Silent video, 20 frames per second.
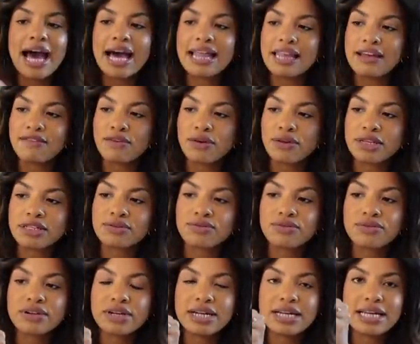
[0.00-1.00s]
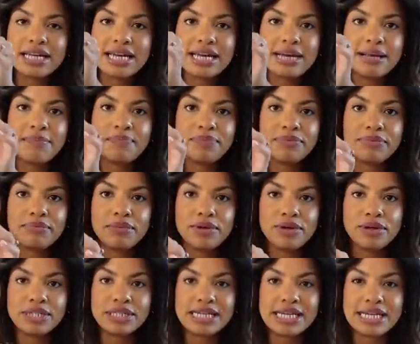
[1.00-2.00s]
And they've got this really
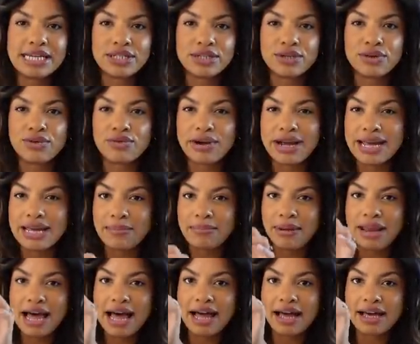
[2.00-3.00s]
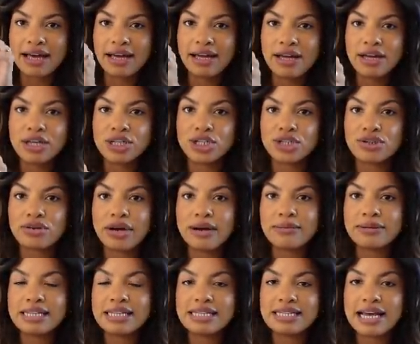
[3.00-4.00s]
muted grey-black
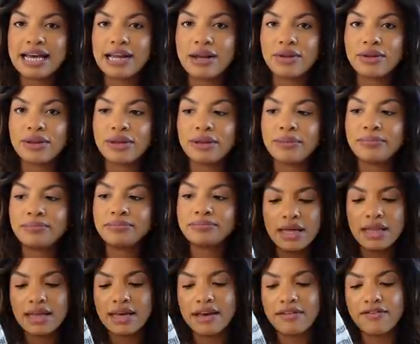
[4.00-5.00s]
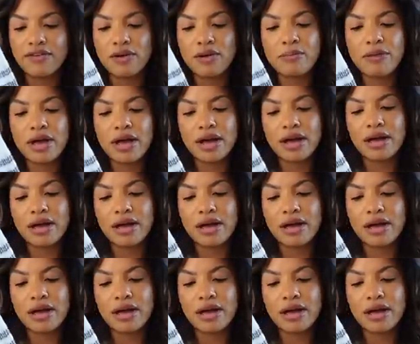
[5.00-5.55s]
stripe detail on them. They're from a